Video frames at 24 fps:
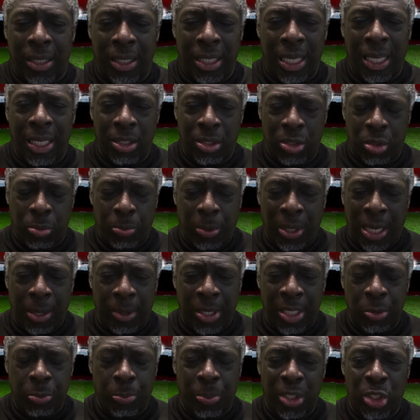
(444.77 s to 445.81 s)
it
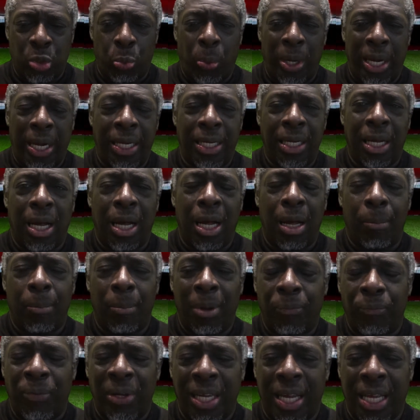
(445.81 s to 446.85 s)
is between, I
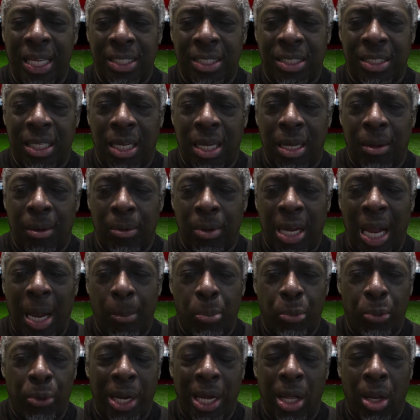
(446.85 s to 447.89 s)
think it's
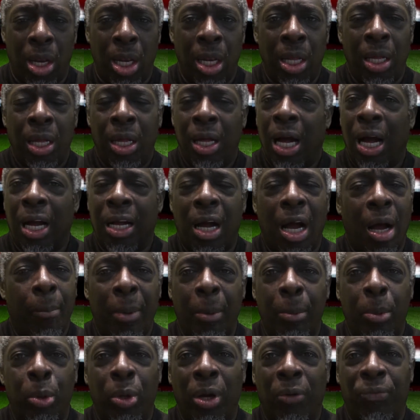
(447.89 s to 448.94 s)
Gabriel, I can't
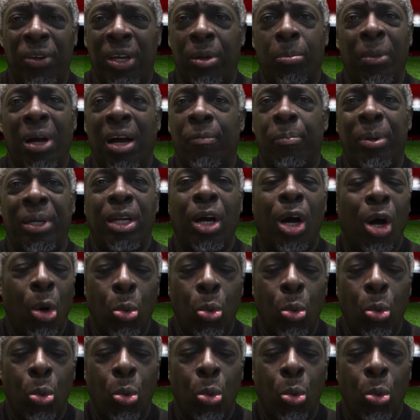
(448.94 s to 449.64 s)
remember who, I think it might have been